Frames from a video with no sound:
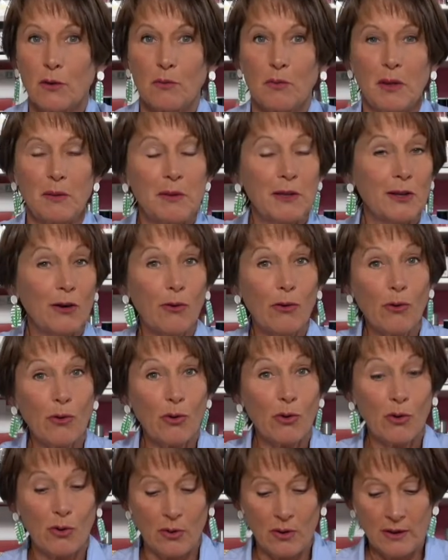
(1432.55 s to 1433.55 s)
And maybe the
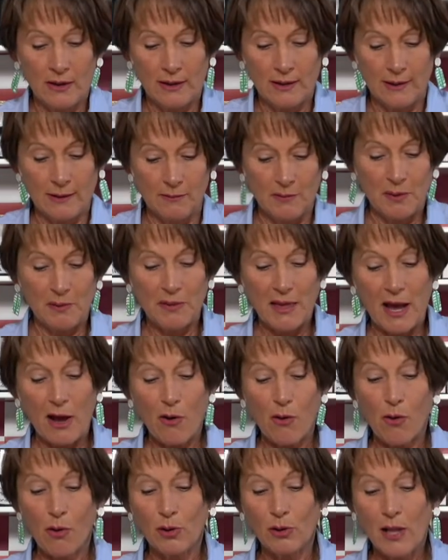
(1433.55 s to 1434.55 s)
whole, maybe that
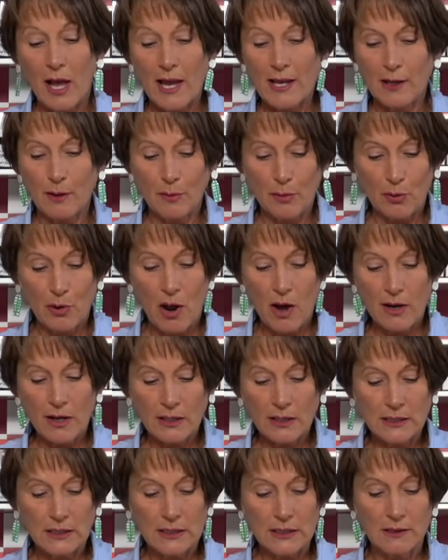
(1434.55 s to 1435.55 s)
whole line of
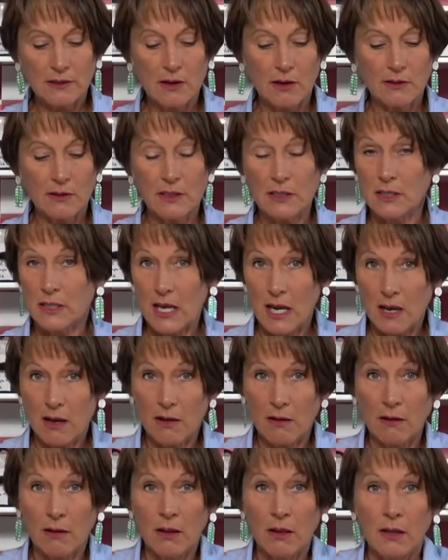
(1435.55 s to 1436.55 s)
product is on
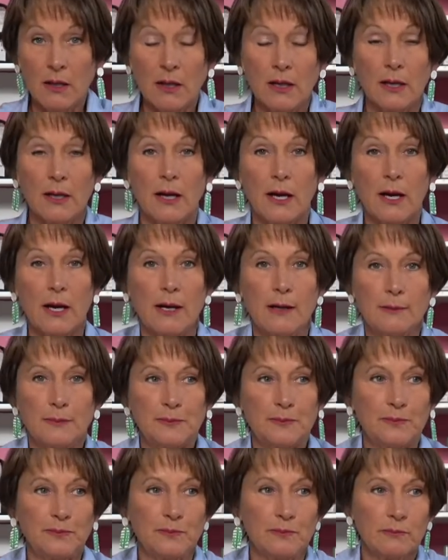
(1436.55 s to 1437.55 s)
sale
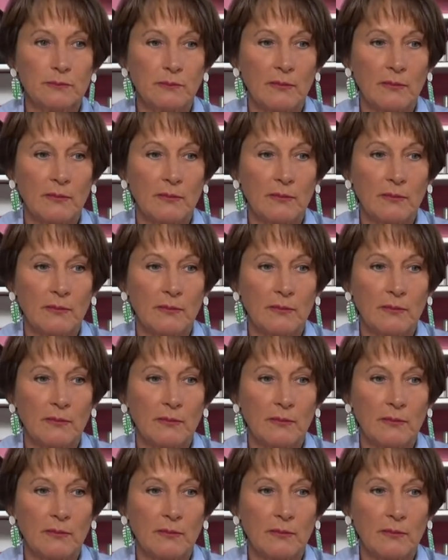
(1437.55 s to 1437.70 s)
um,